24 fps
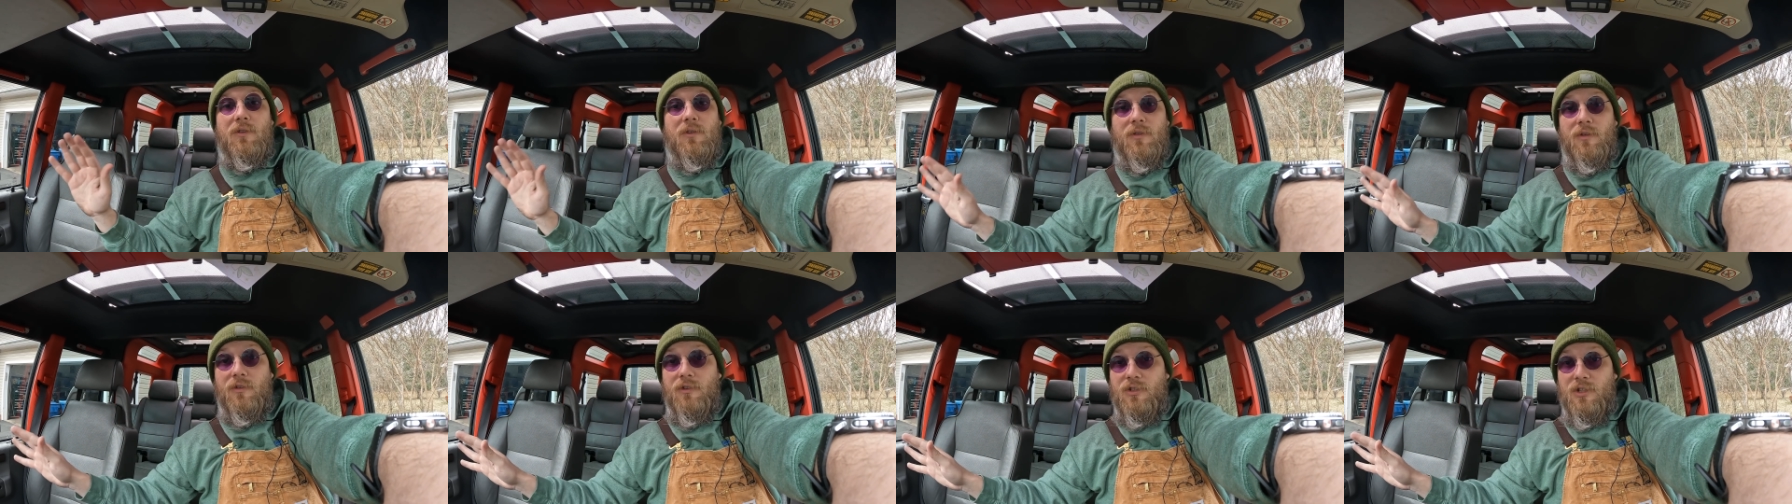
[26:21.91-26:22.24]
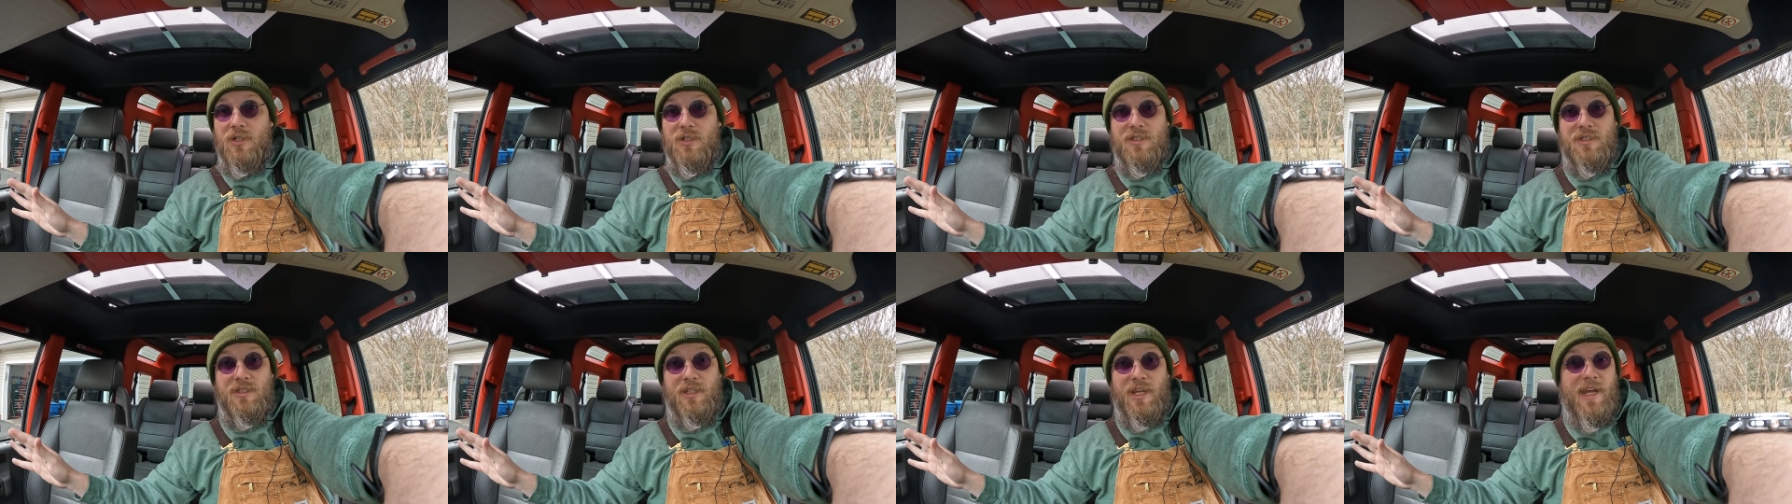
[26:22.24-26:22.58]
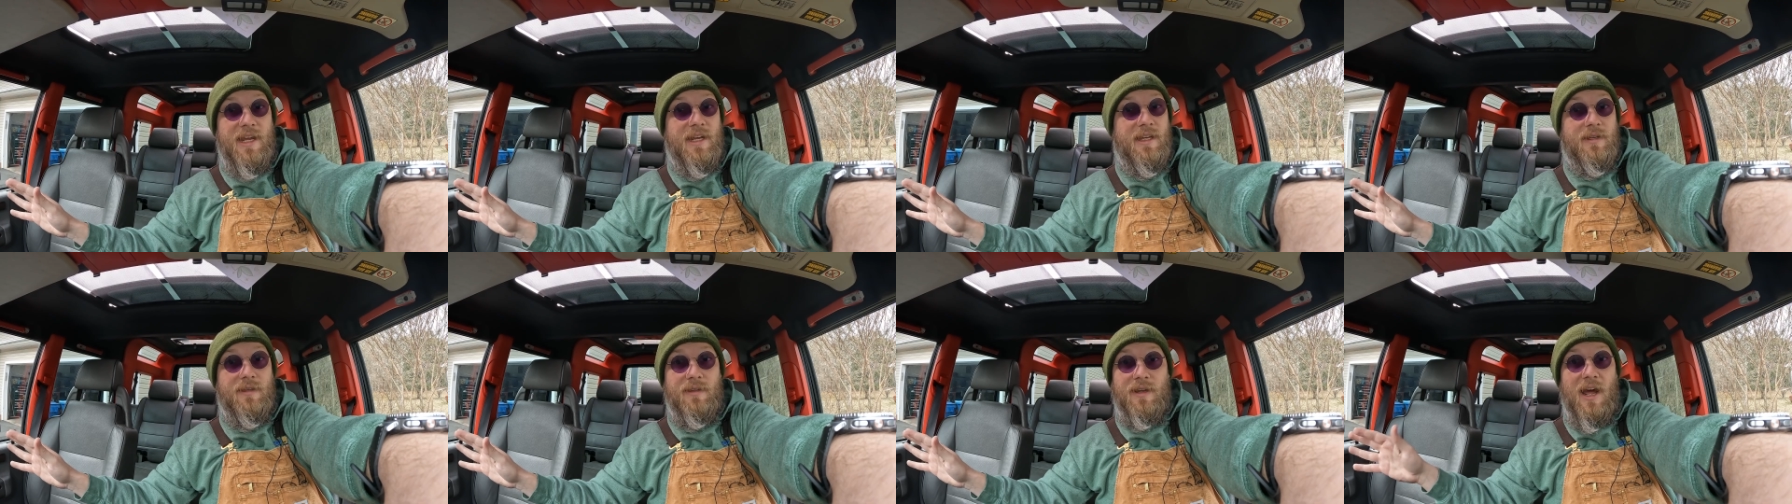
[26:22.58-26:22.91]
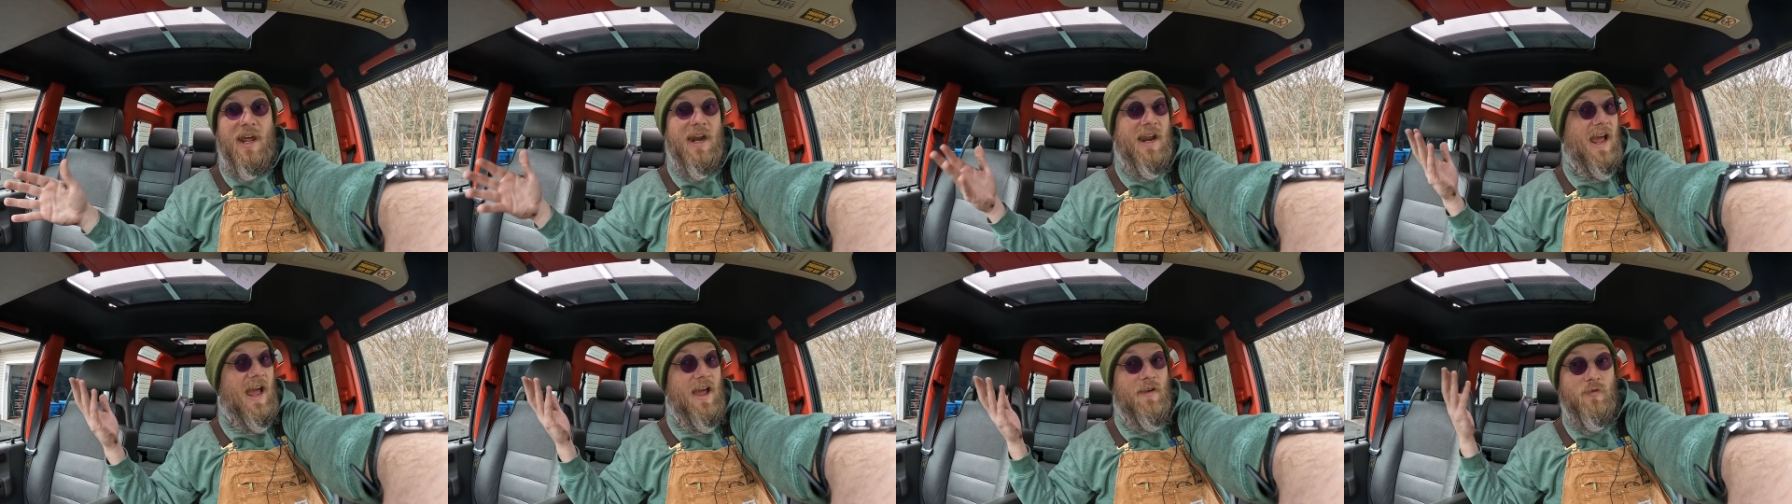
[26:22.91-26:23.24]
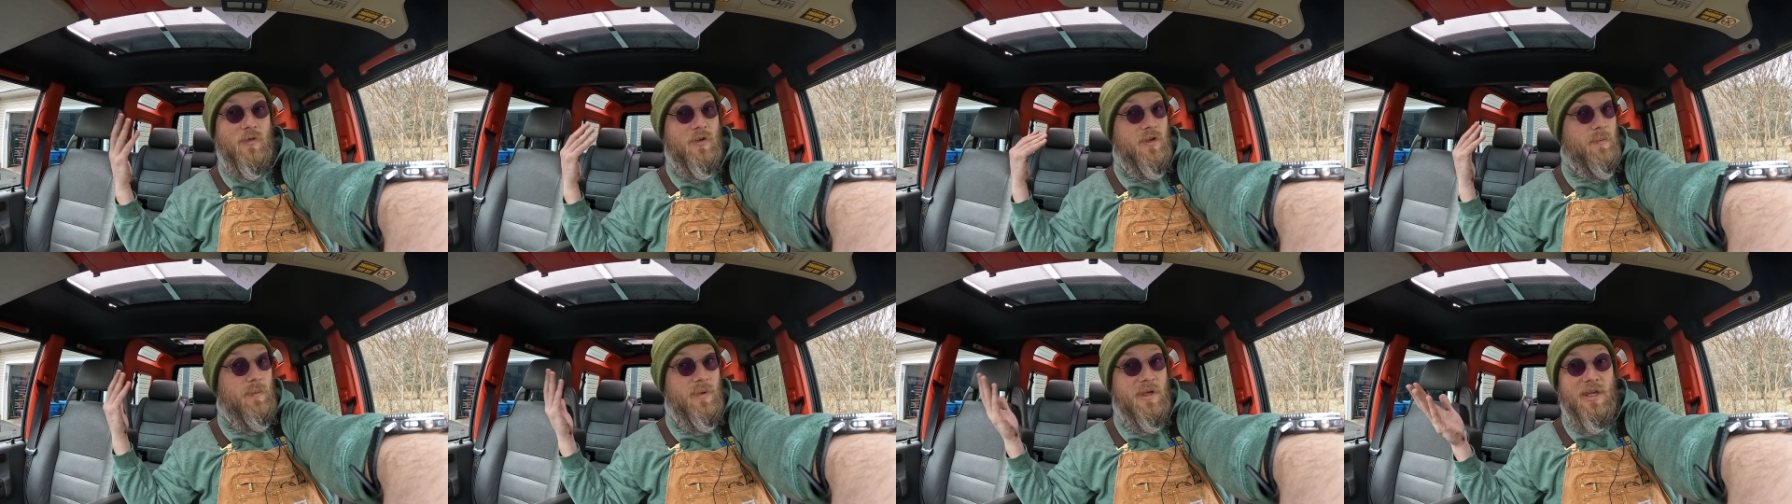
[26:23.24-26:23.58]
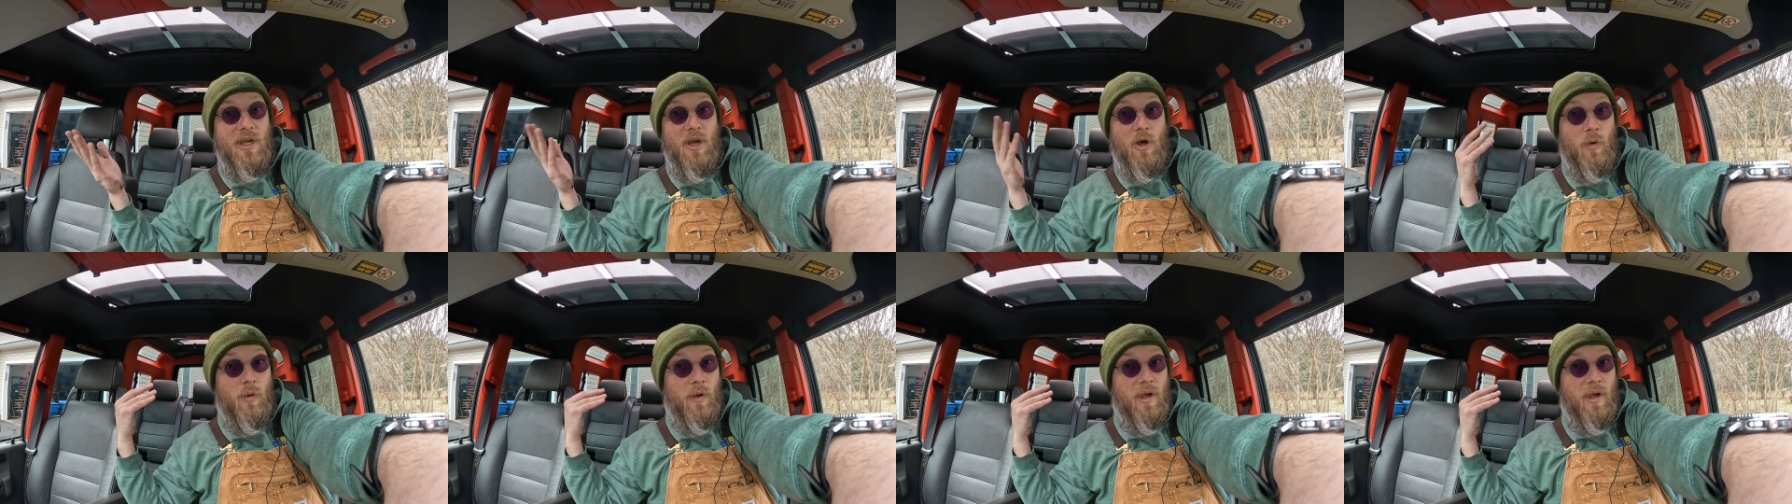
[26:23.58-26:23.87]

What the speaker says: just like not having to be